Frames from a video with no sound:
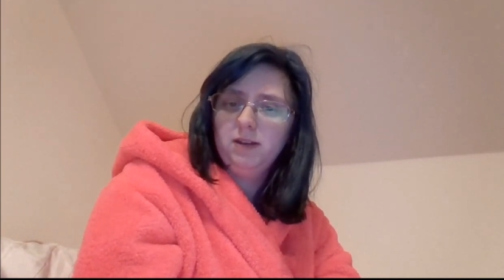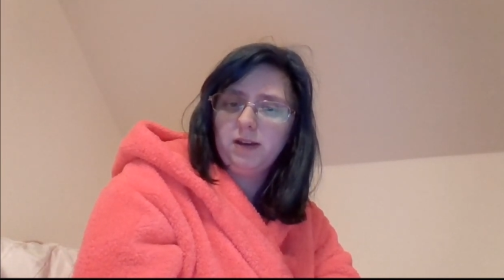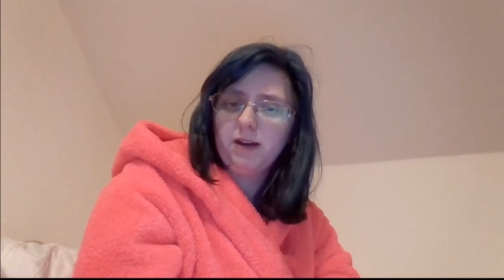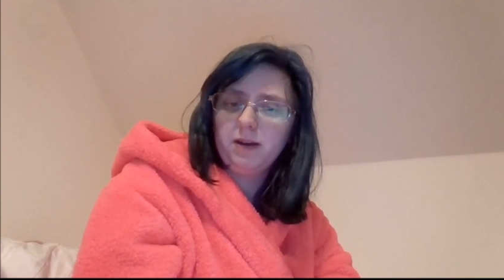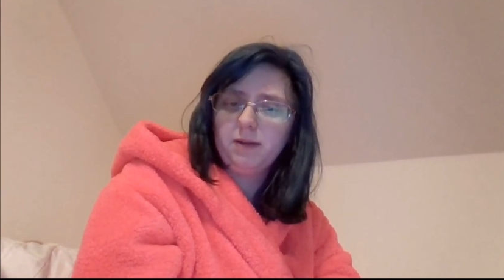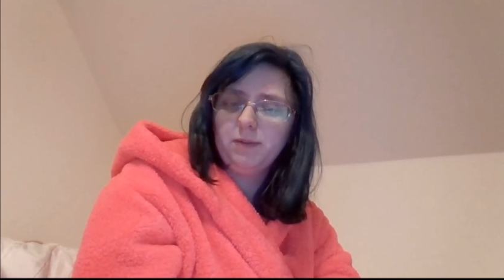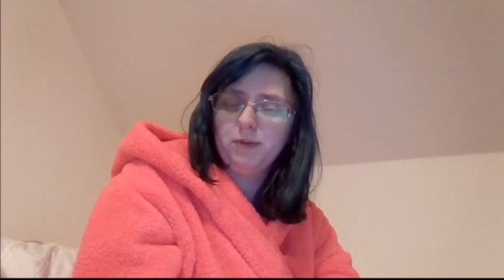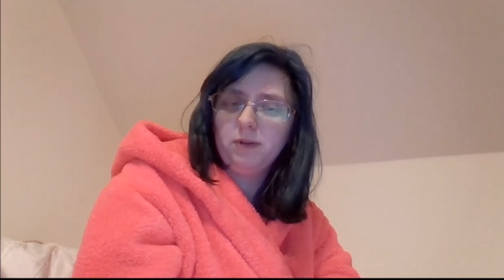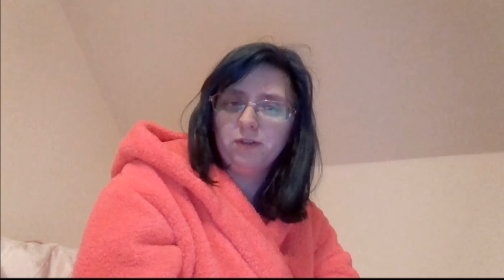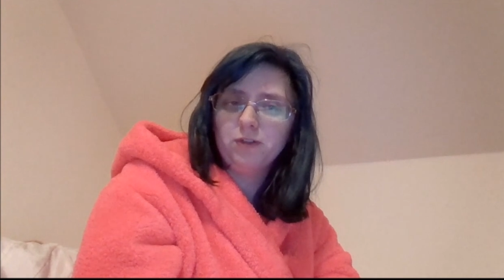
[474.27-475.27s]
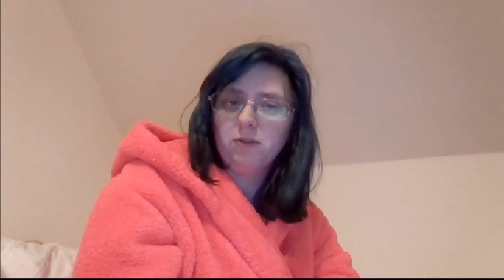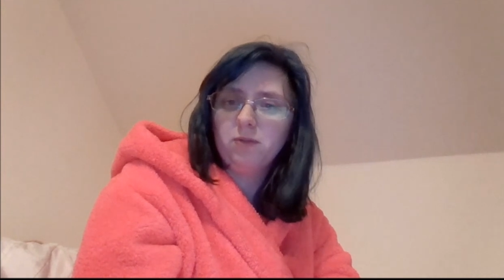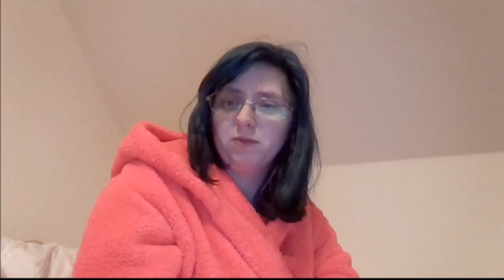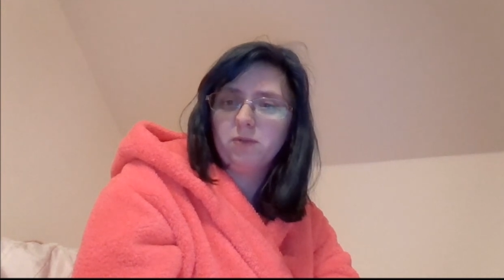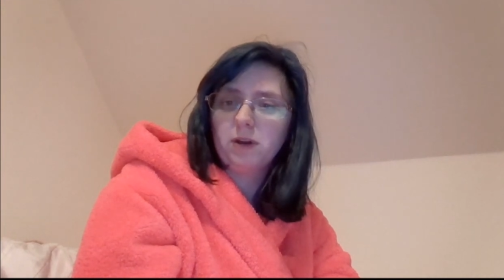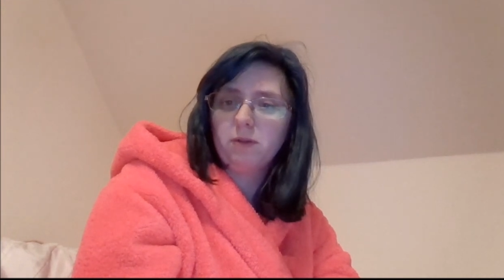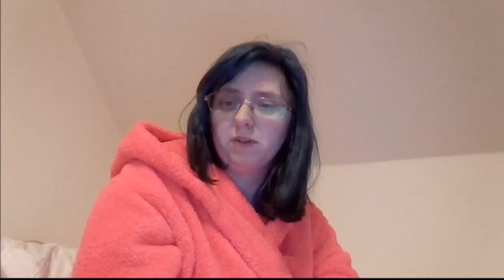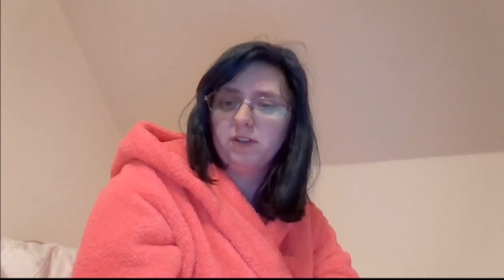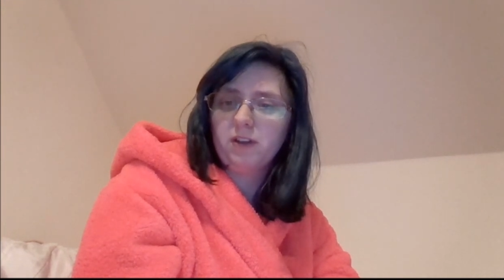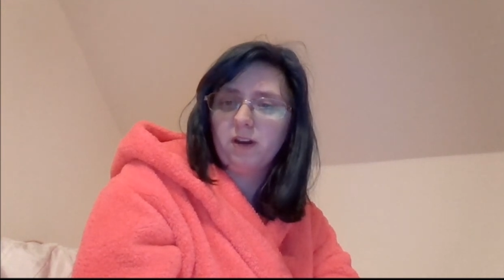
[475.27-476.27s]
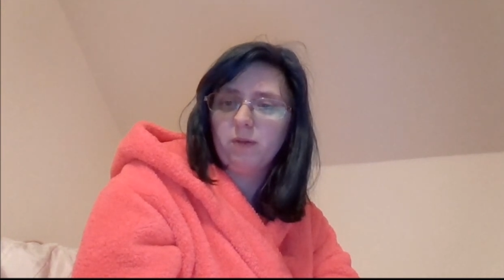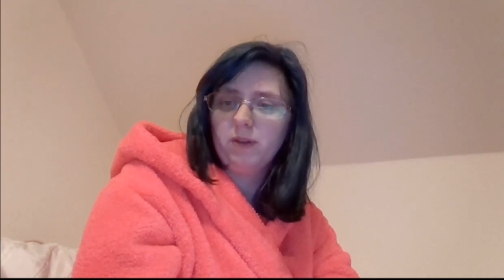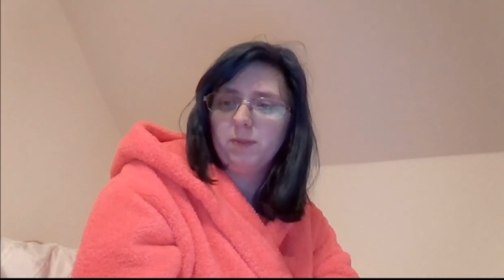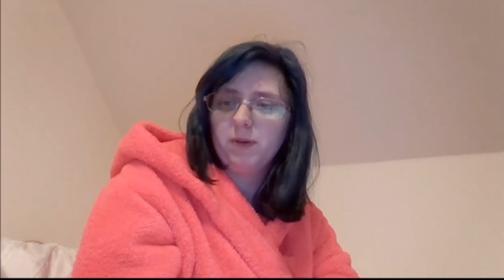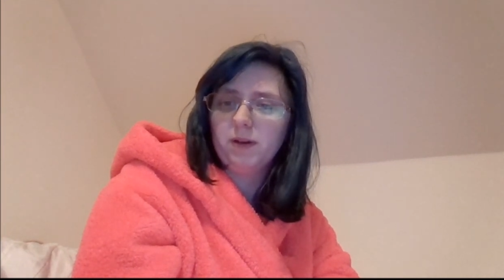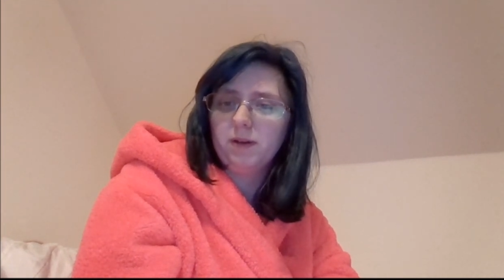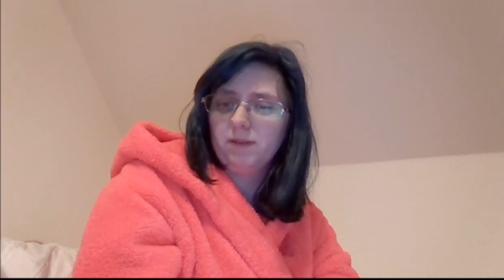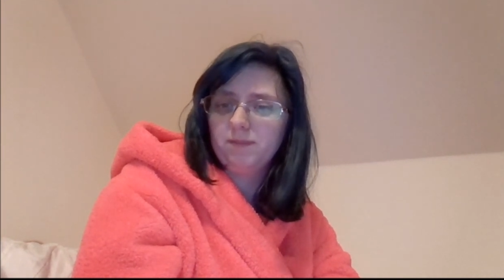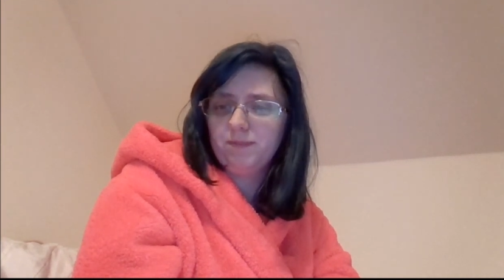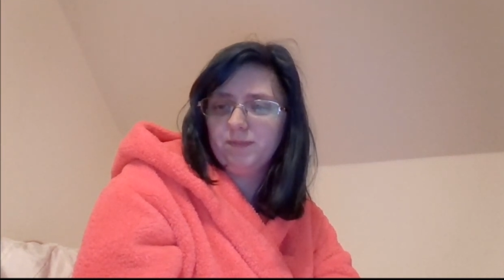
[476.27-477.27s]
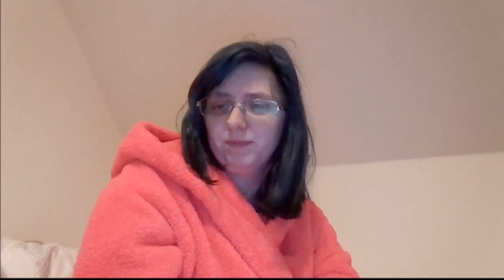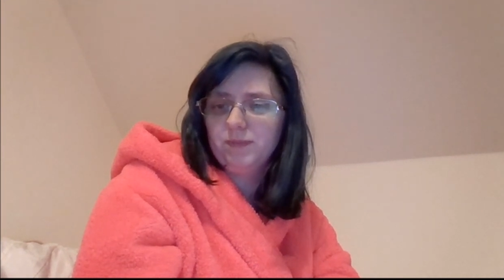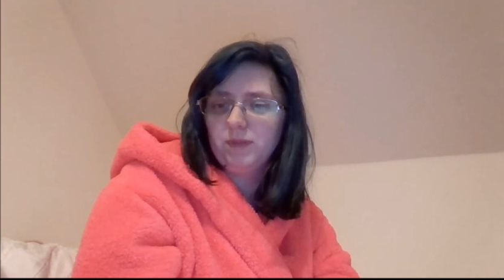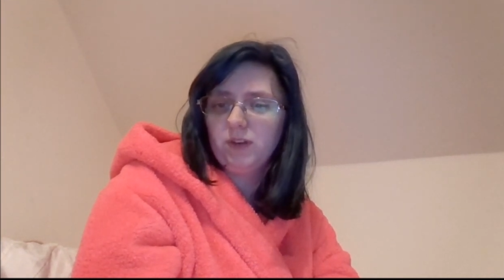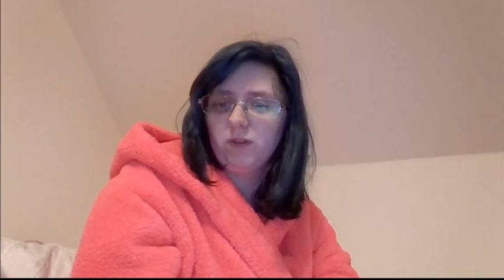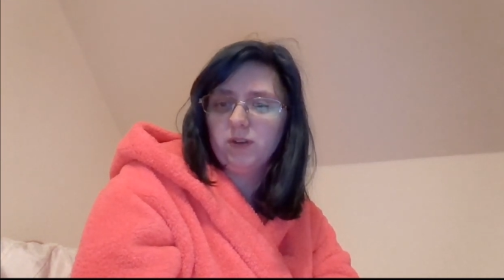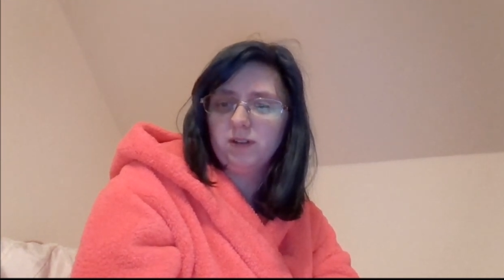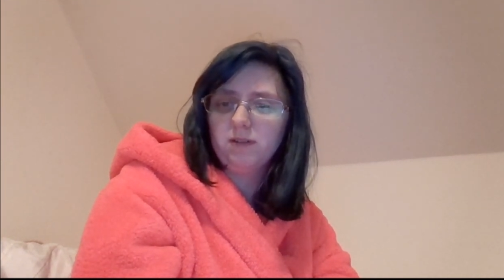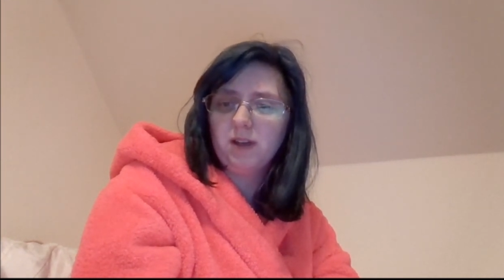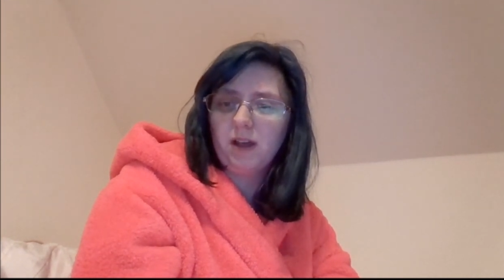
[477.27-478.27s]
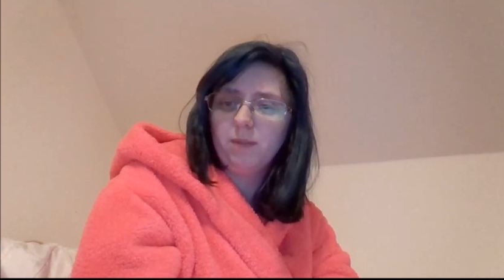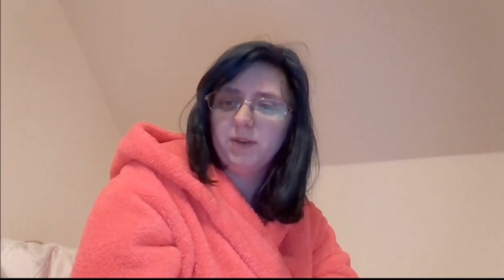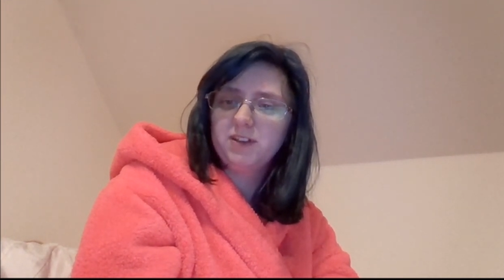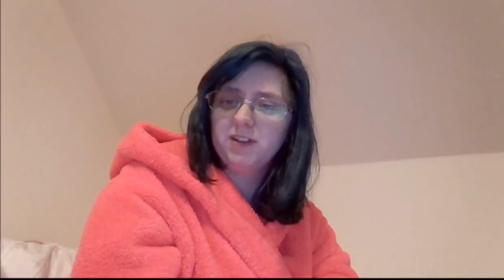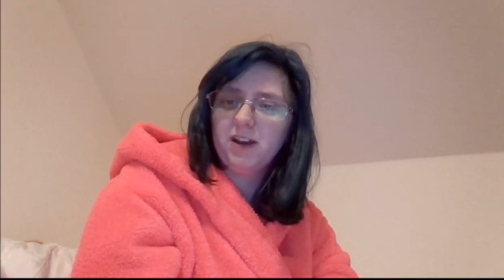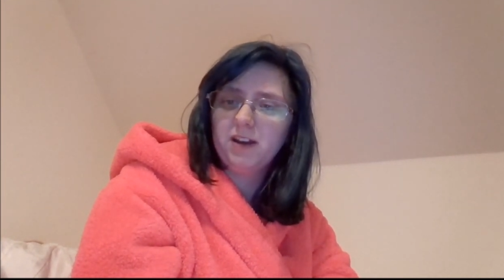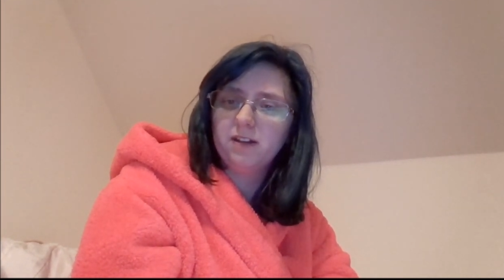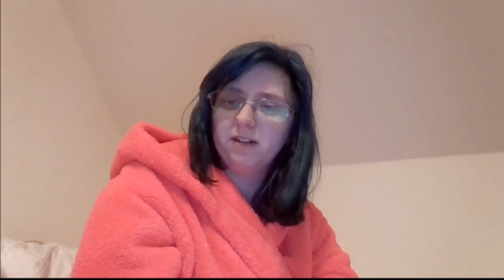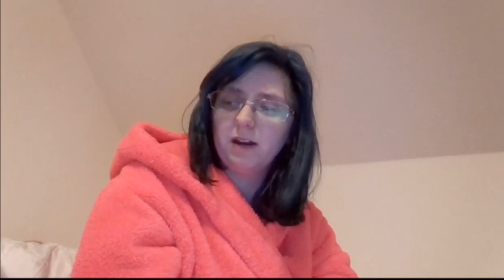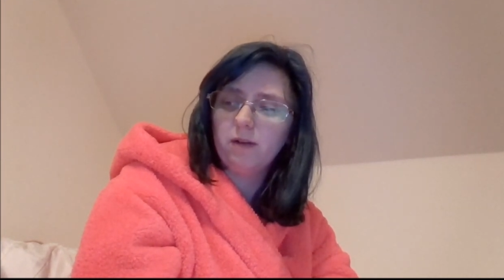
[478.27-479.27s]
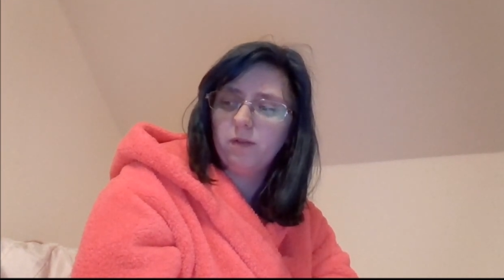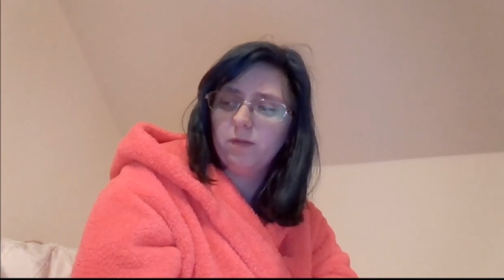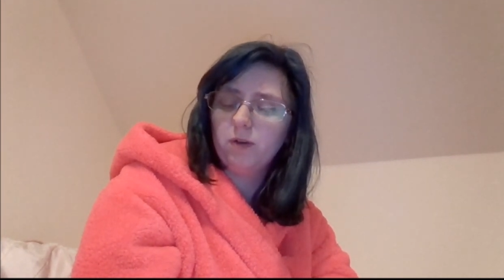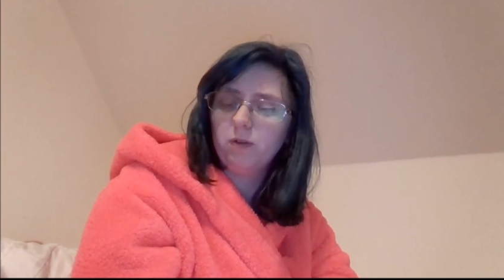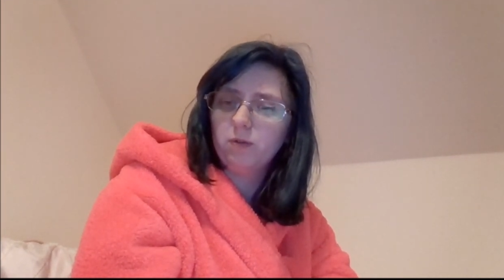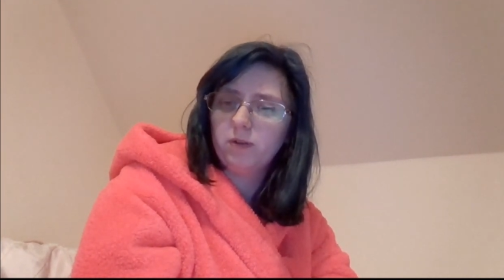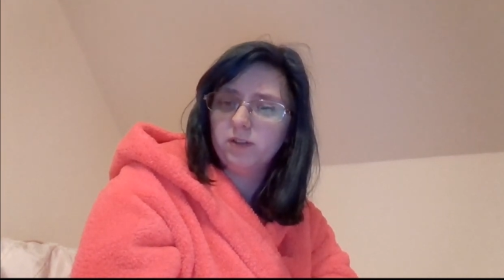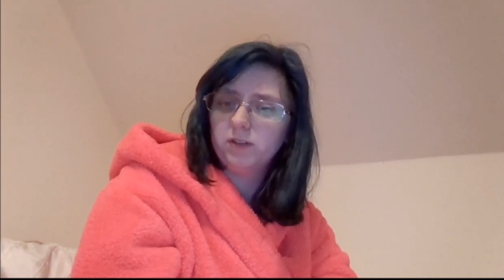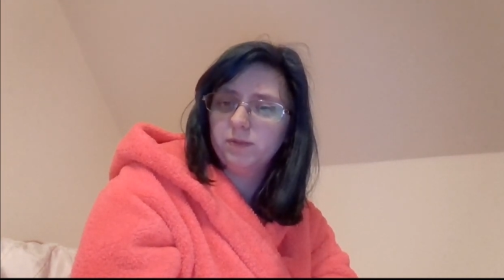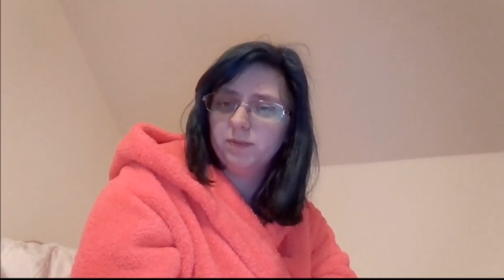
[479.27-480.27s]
I'm not sure which one I want to start with, but you can help me decide out of those ones.